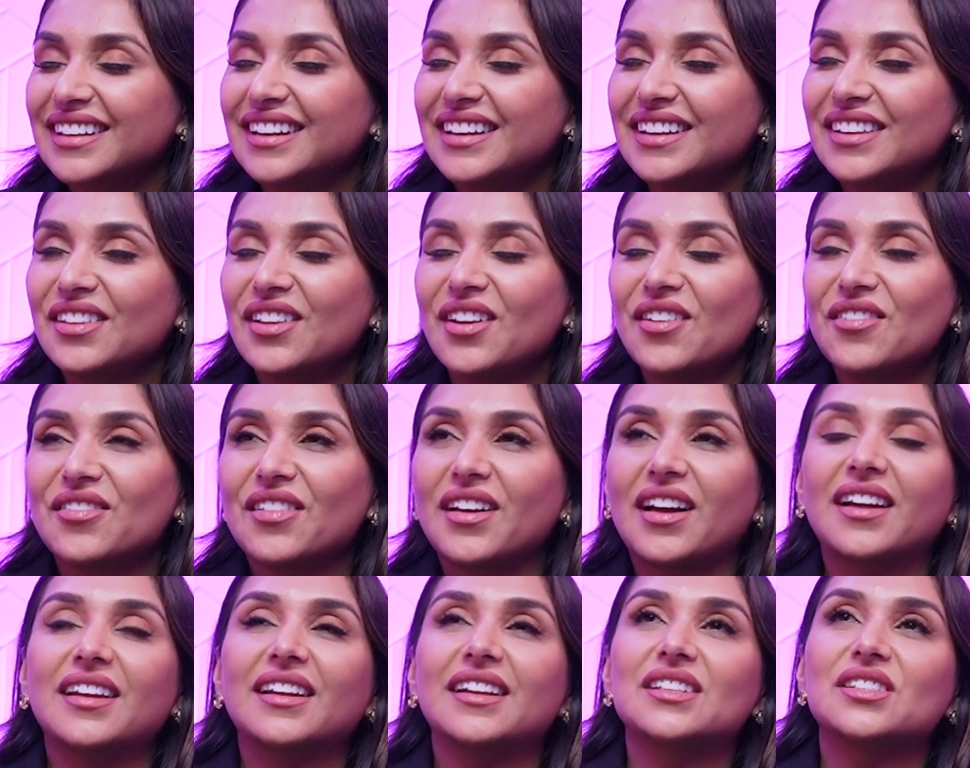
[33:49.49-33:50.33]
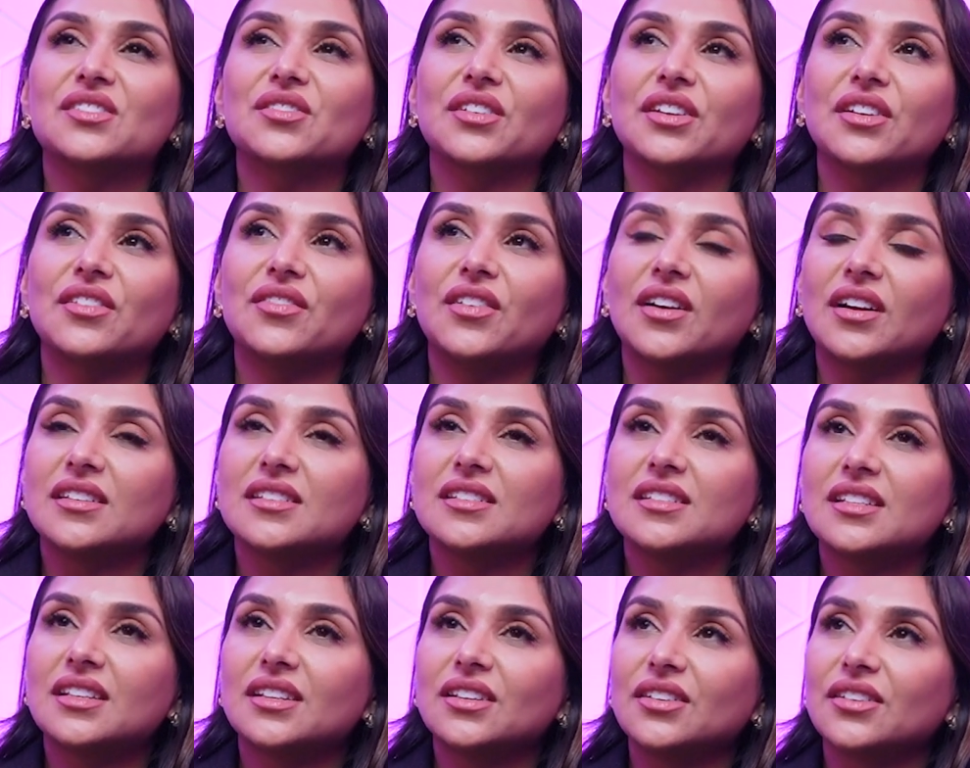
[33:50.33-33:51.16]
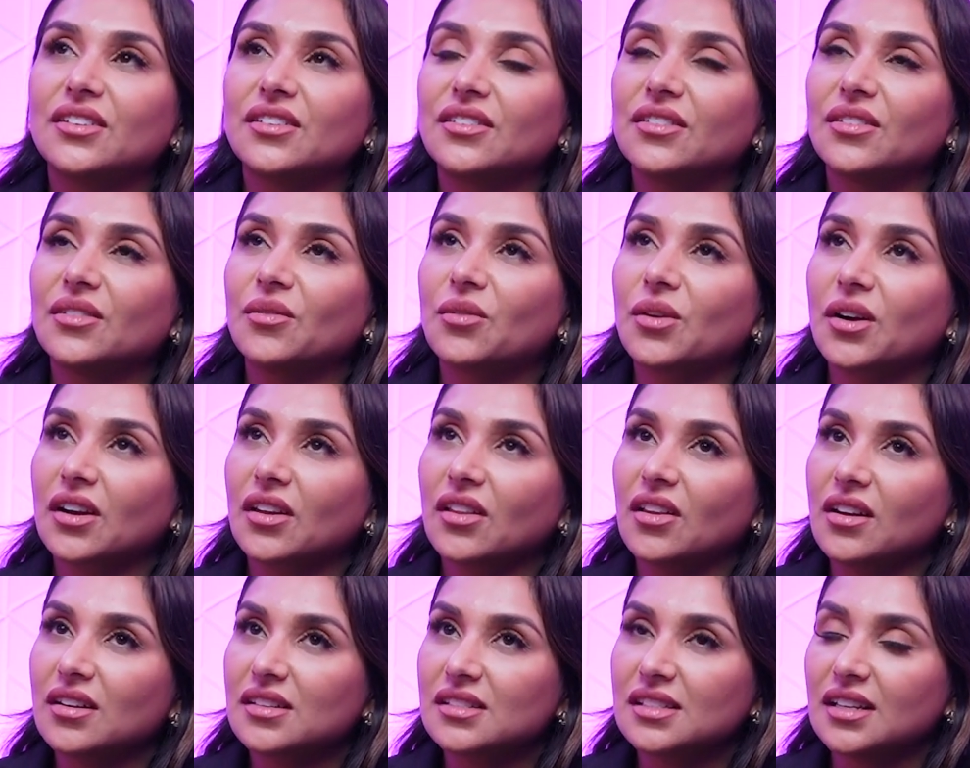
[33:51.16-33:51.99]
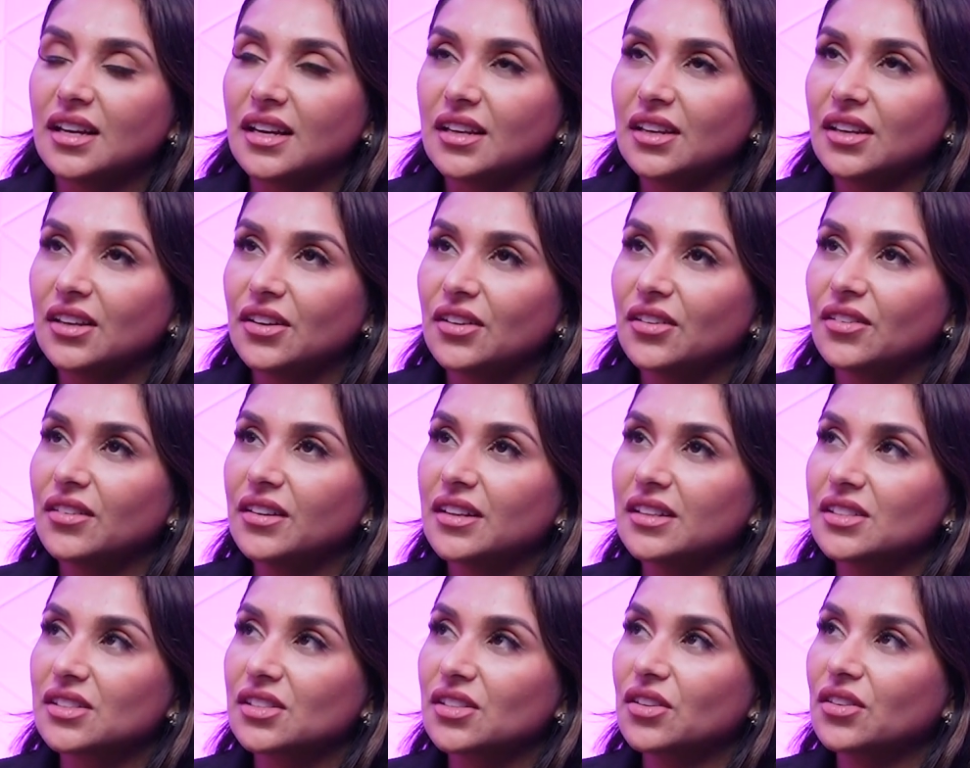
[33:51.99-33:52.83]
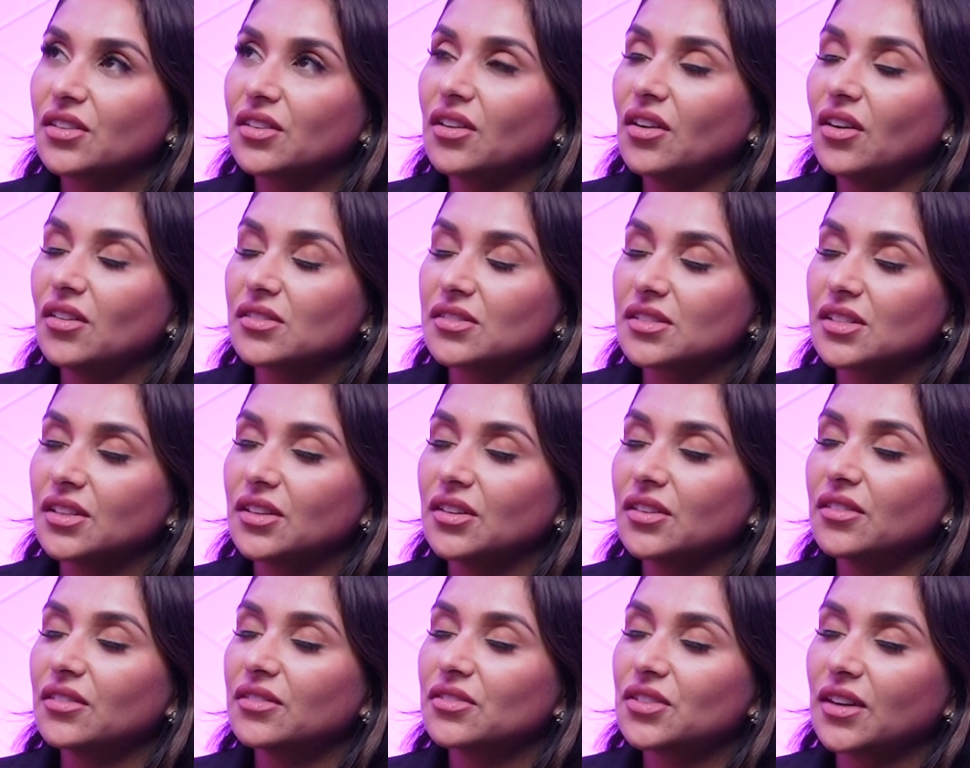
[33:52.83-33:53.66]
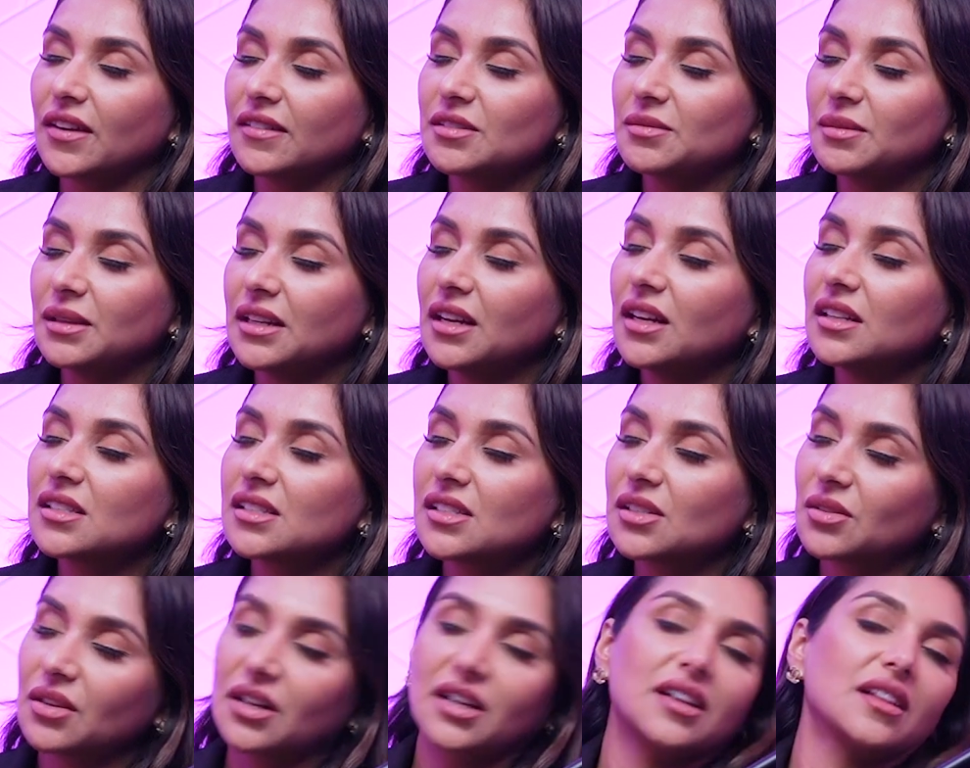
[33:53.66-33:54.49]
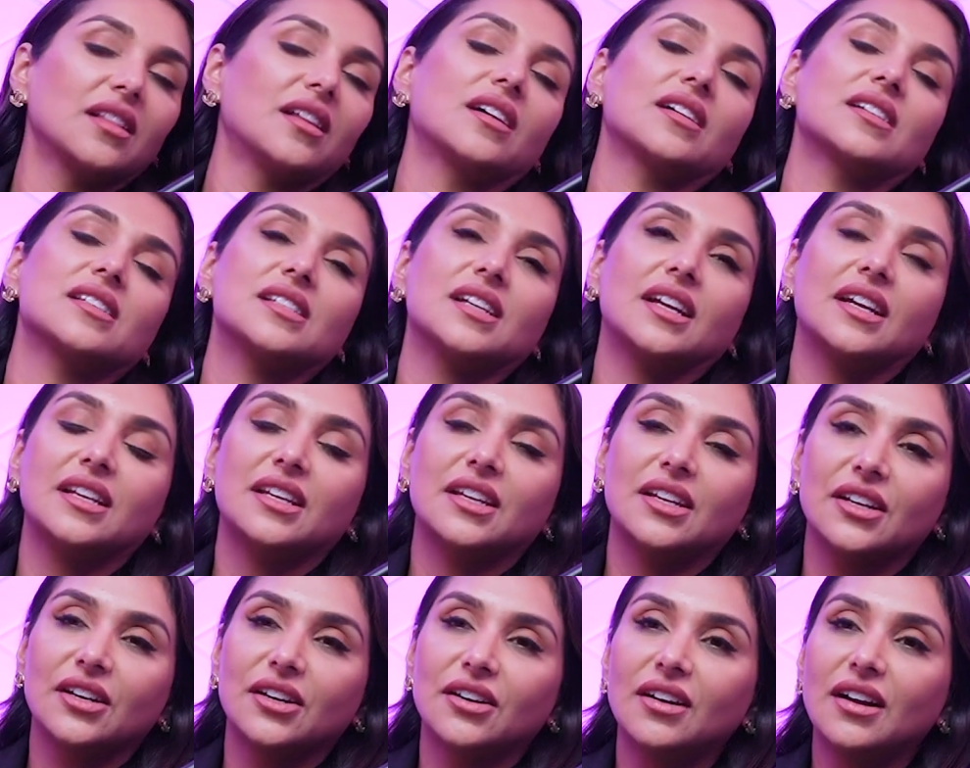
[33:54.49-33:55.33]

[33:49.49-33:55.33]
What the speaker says: I love that. It's really fun to work alongside you. It's also drives me nuts to work alongside you.